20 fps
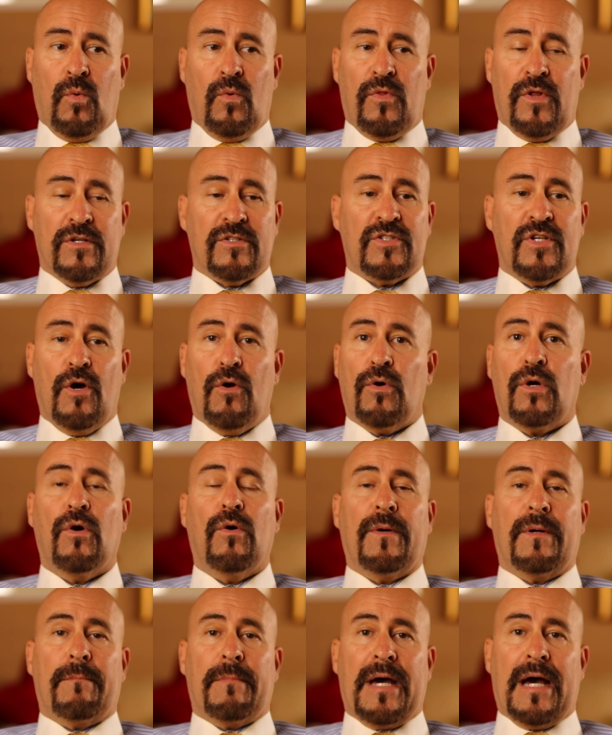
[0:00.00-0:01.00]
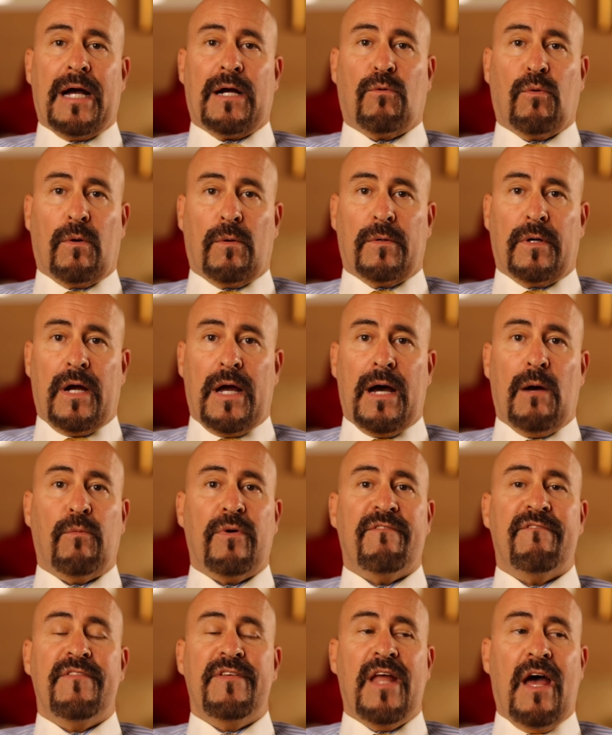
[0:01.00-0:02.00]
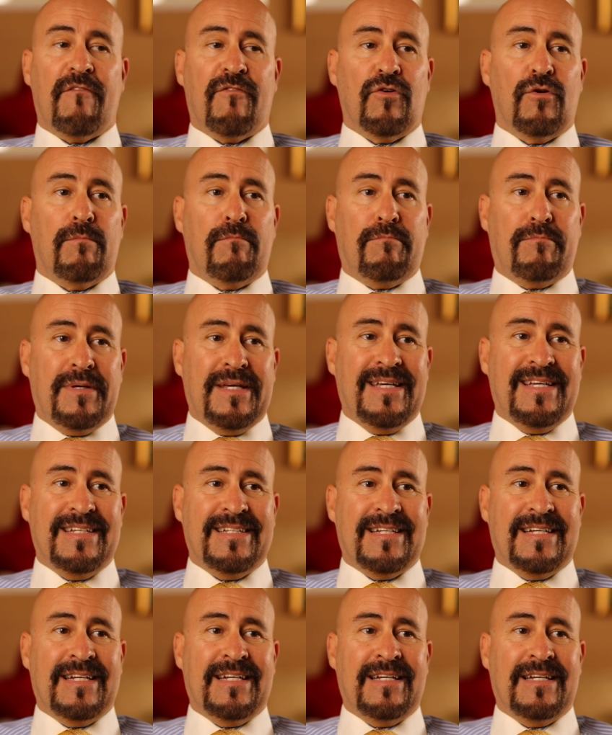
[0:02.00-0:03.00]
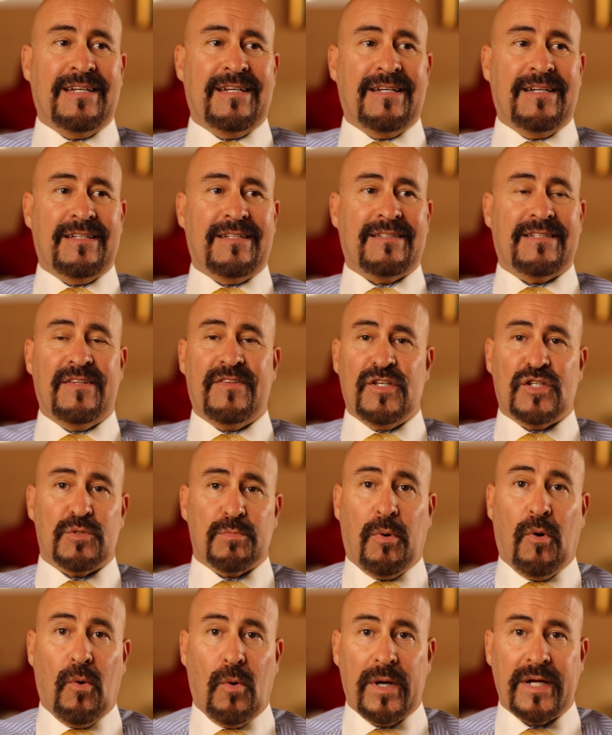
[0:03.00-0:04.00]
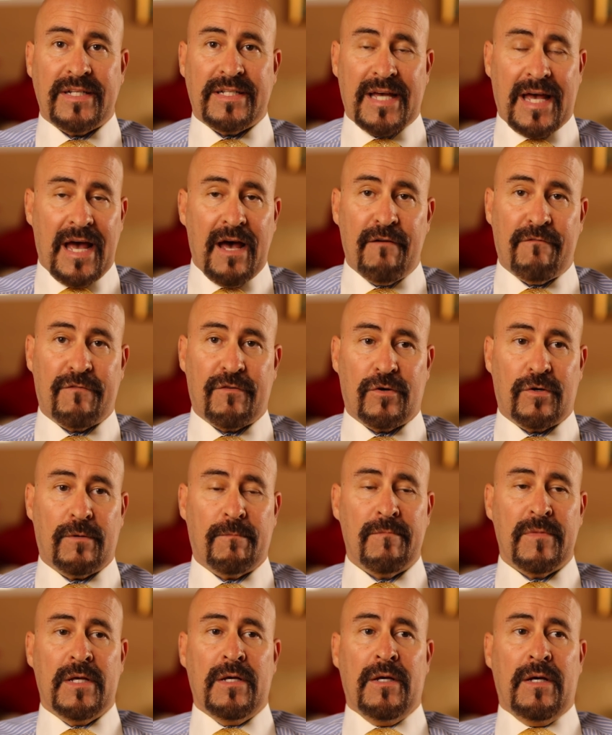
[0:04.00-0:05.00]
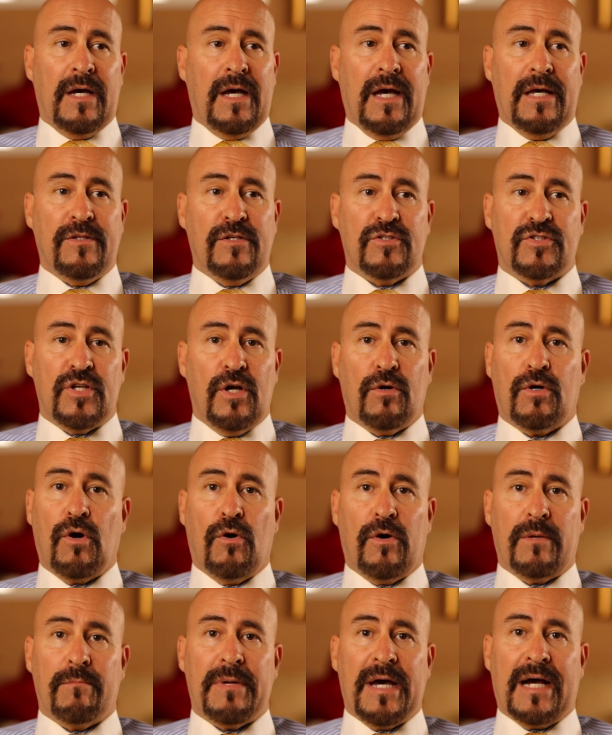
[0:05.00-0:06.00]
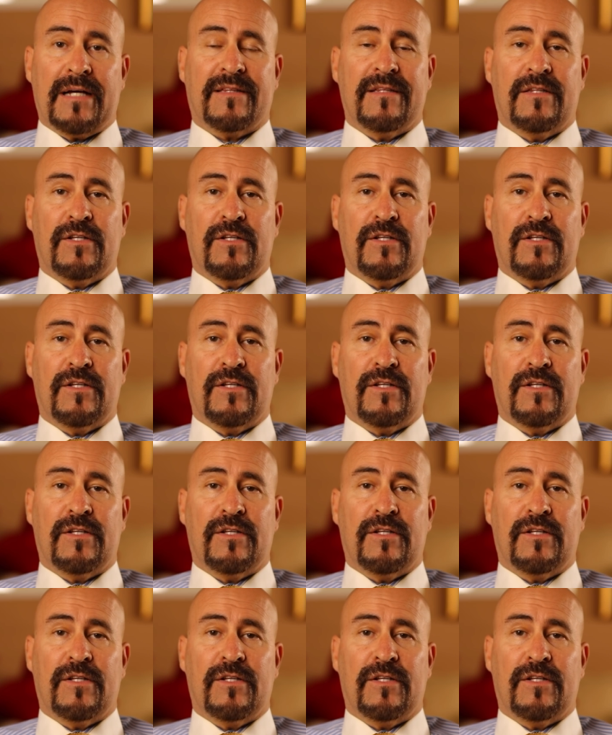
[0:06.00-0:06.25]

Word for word: There's no going back where we're at. We've never been to this point ever, and there's no going back.